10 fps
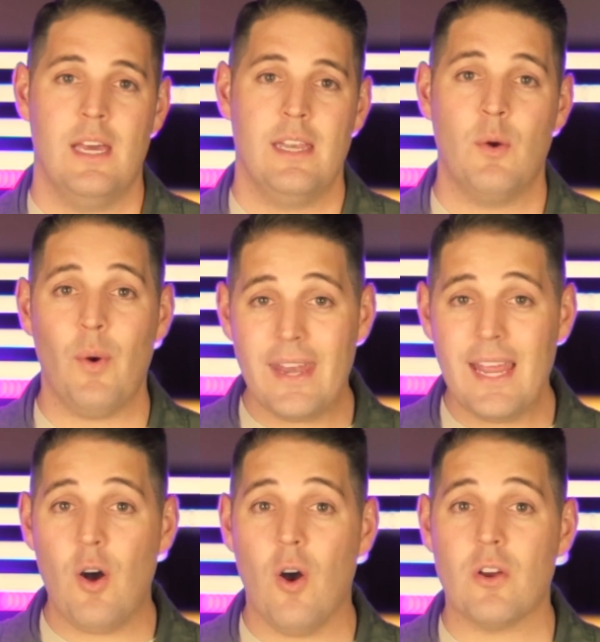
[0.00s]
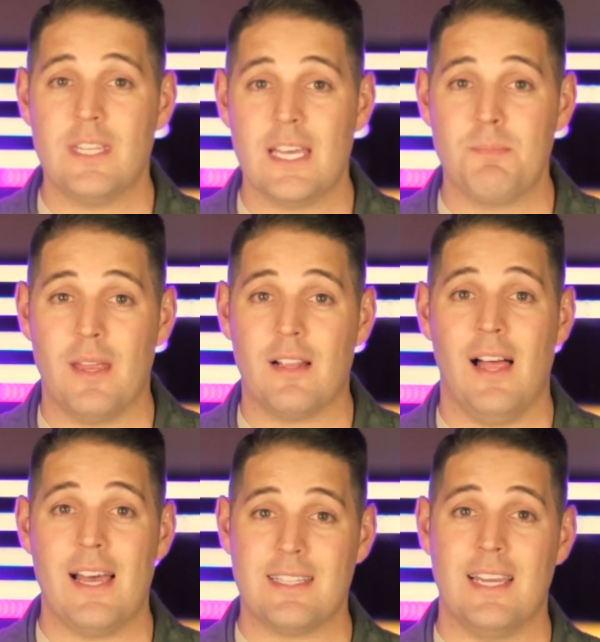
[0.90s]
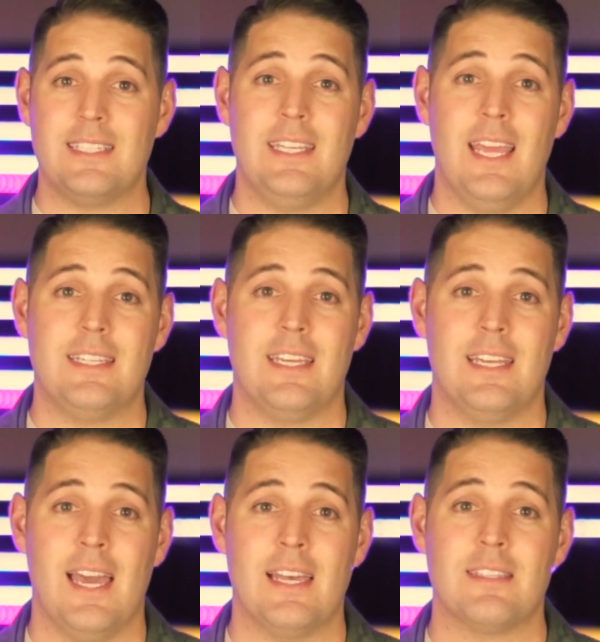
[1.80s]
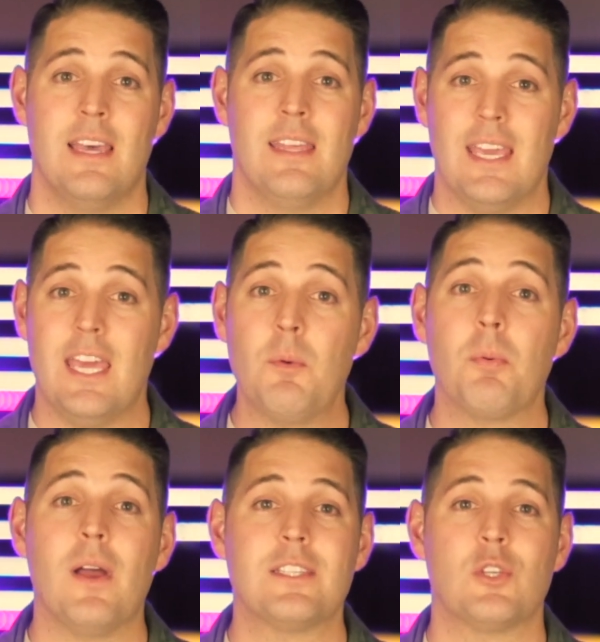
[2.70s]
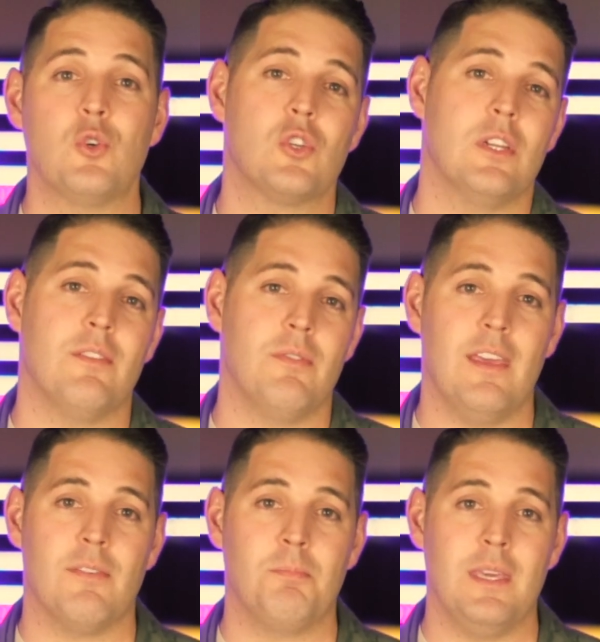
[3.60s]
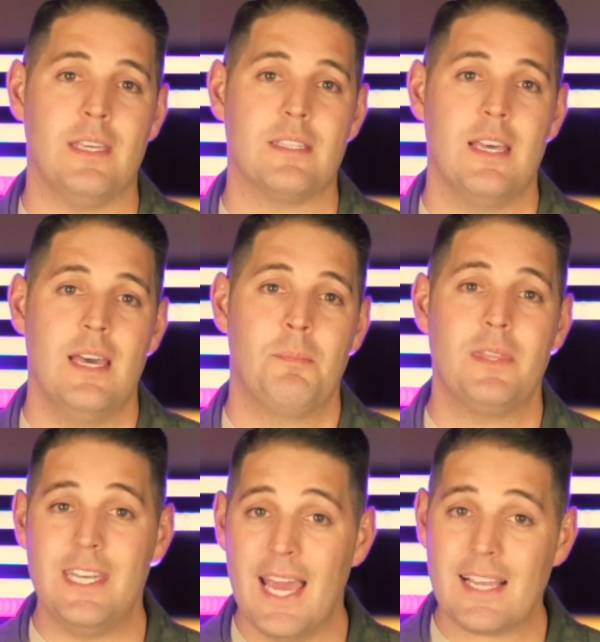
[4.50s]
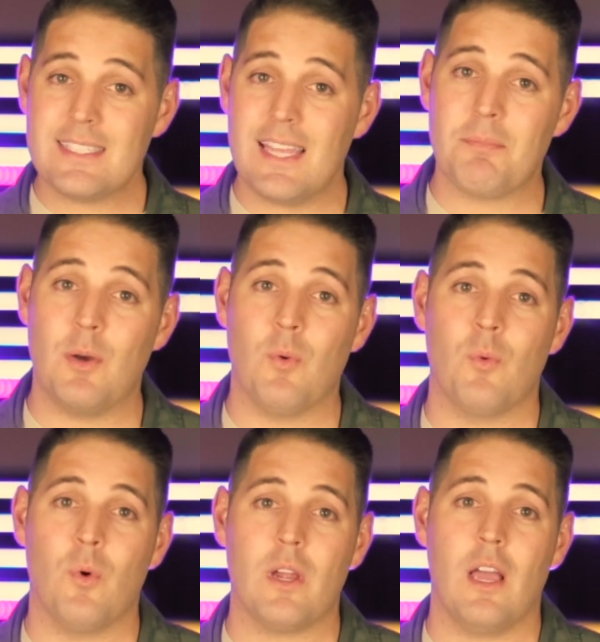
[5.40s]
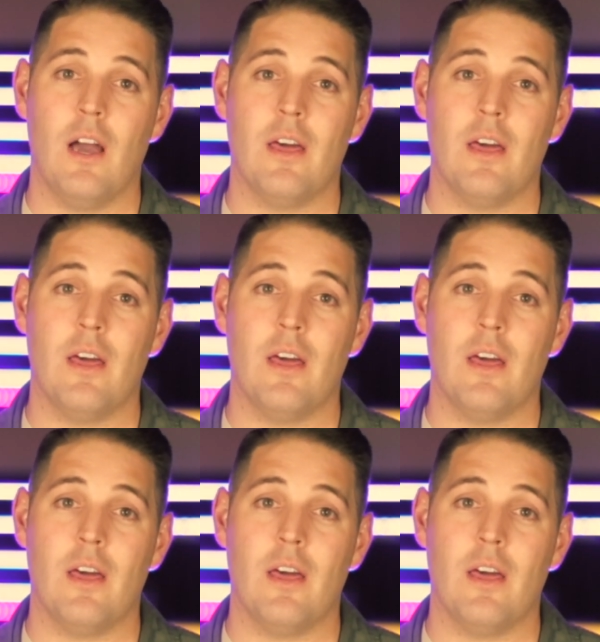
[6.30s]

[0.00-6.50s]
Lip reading: Now, right now, our testbed Class 1918 has the enterprise solution of EFBs, but the next step that we're working